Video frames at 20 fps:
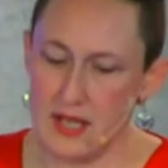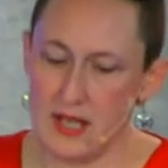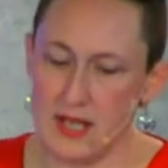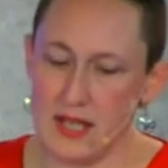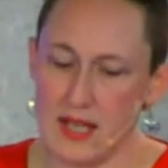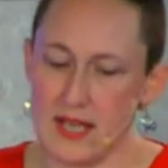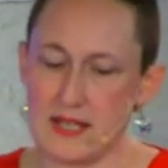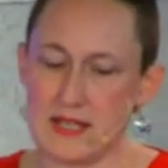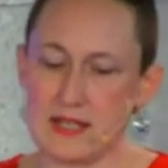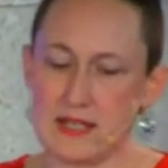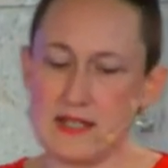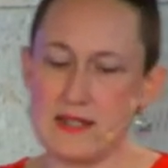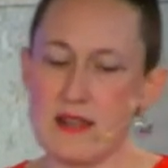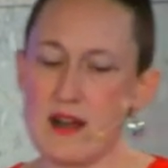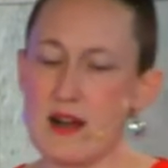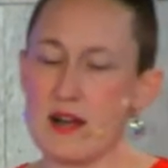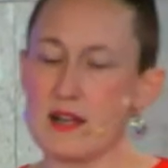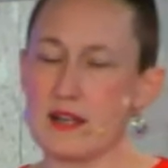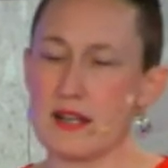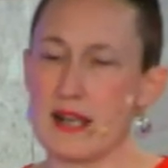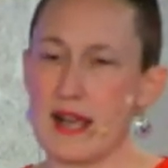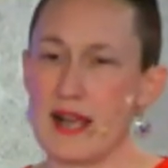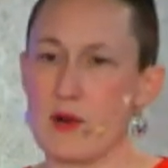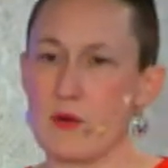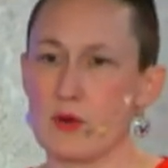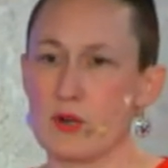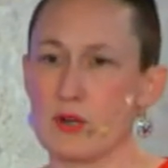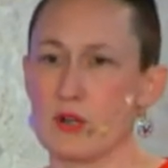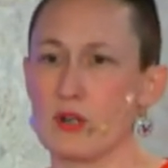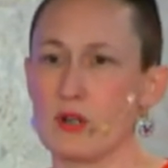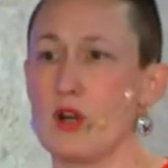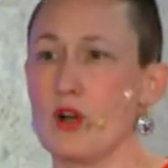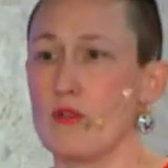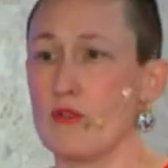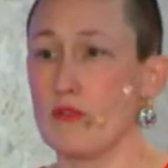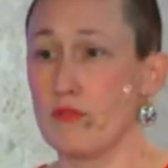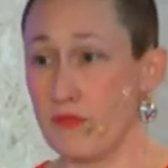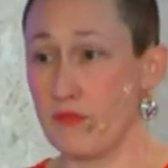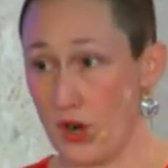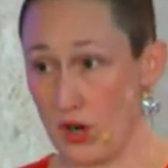It's not our
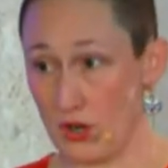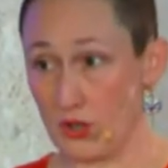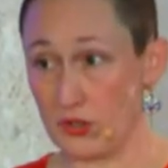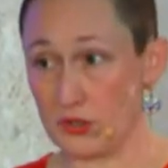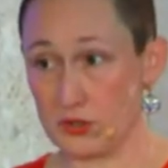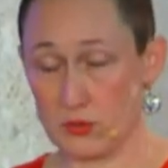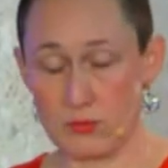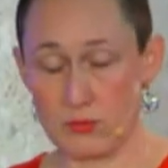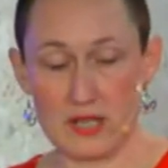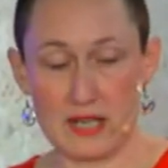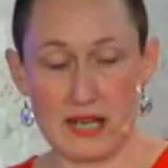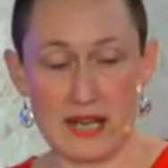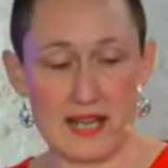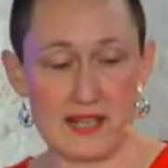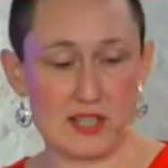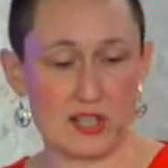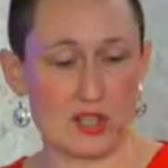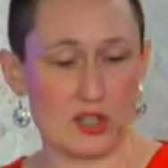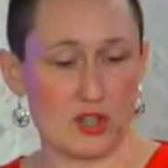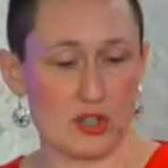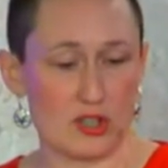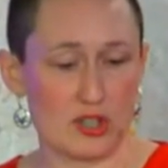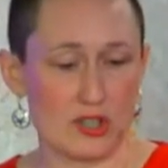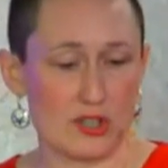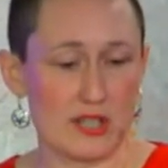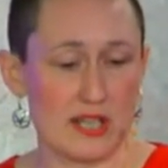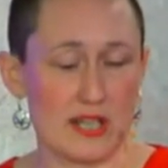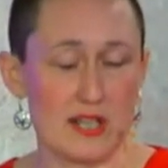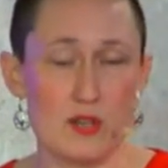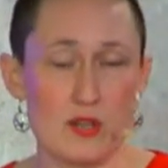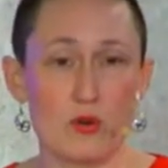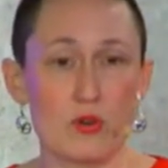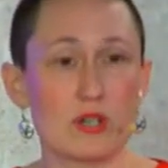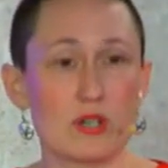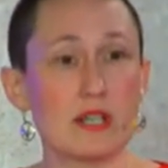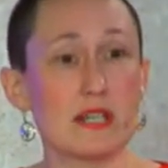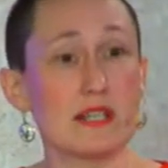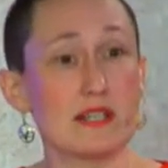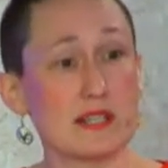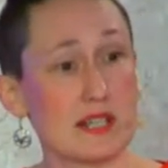fault what has occurred, and nor
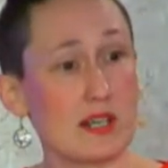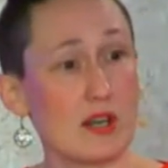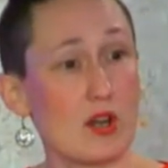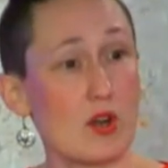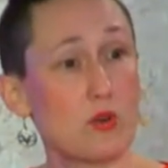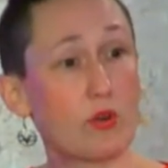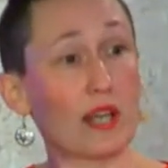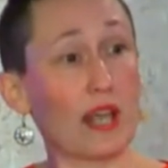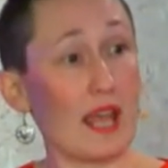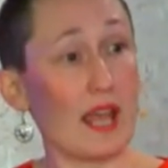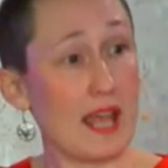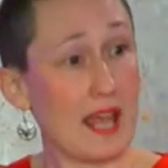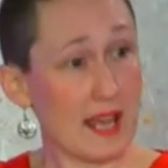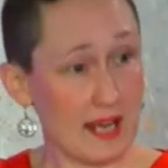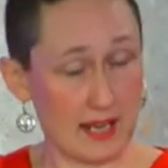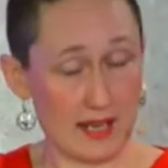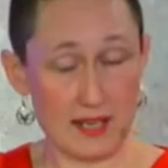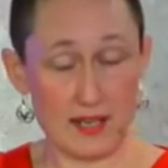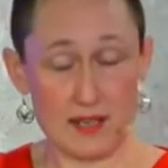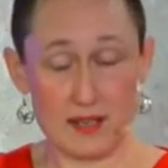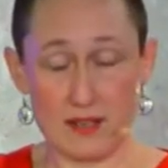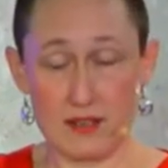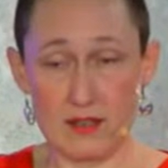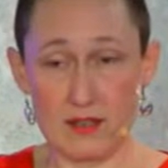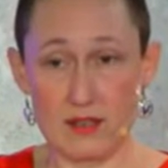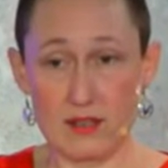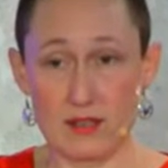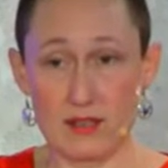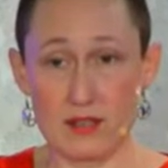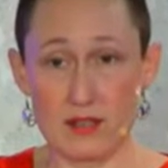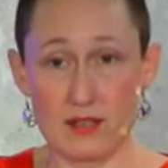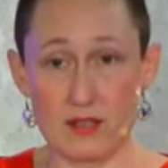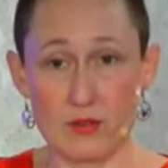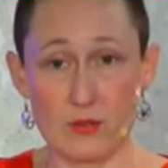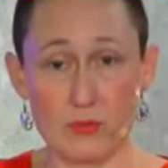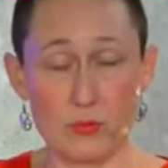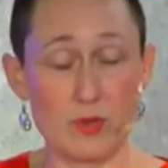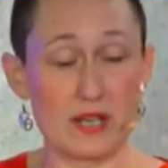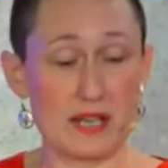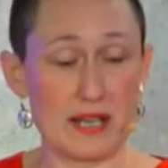is it okay
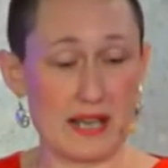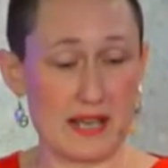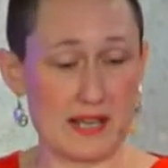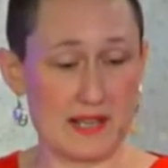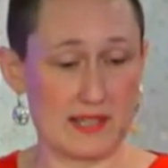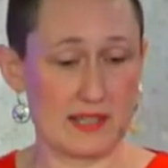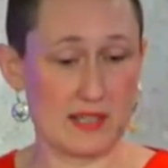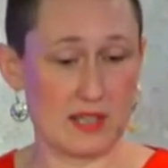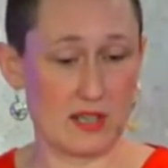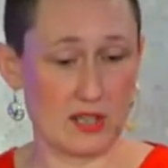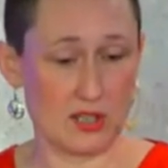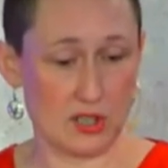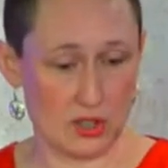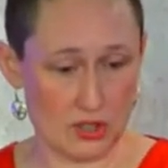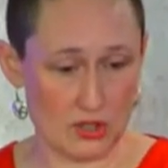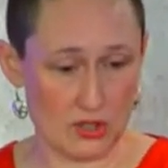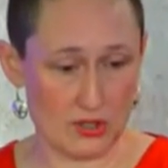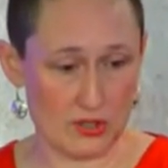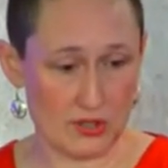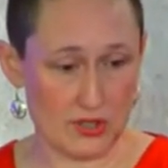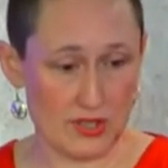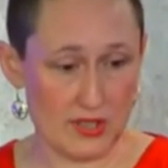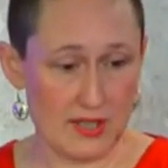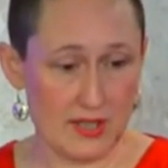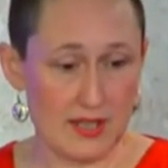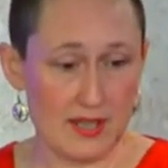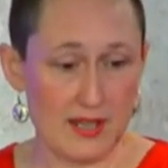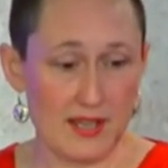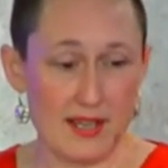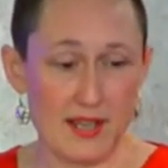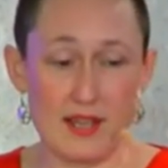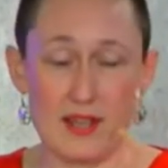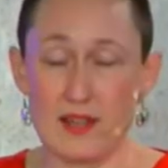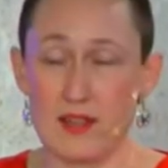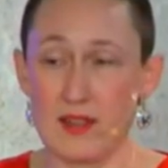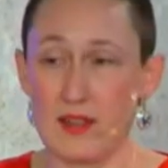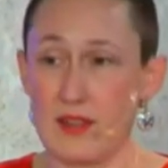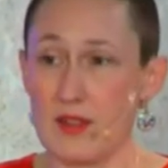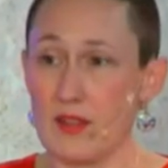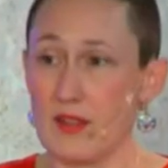what has occurred.
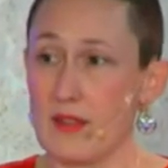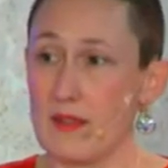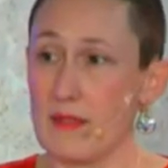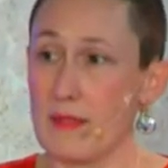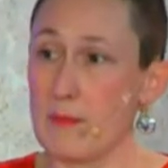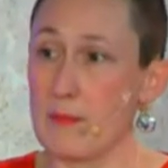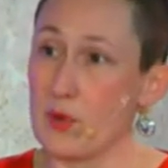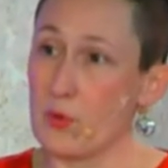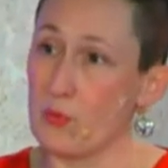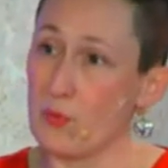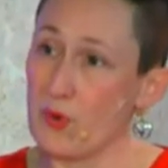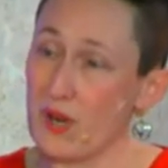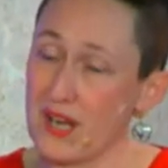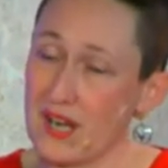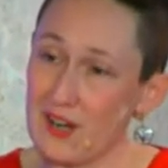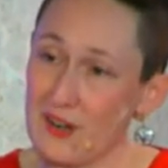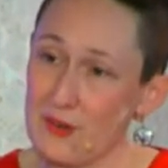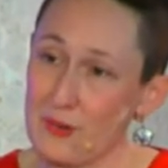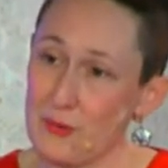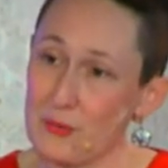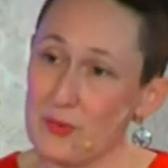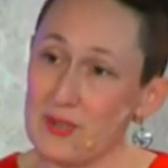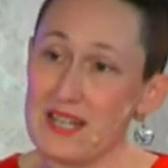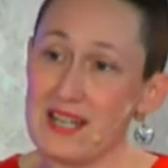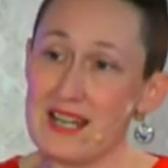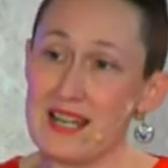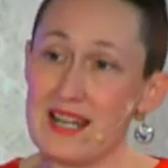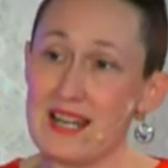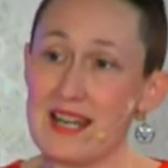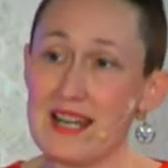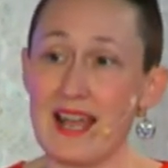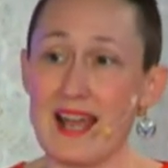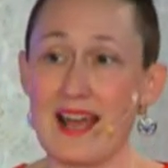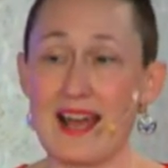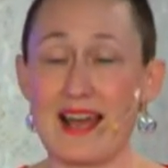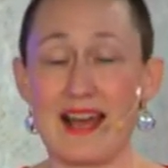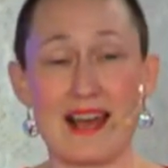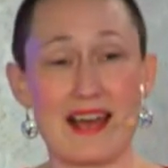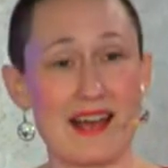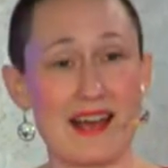But where we
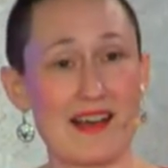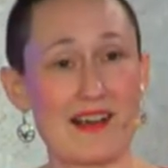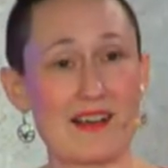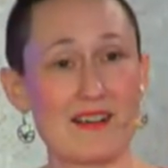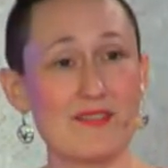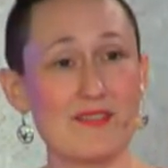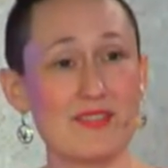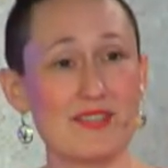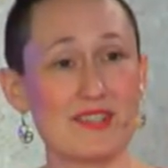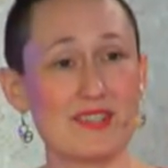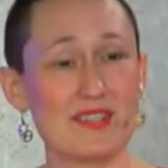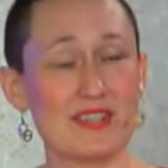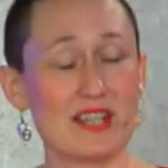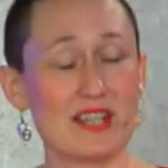have the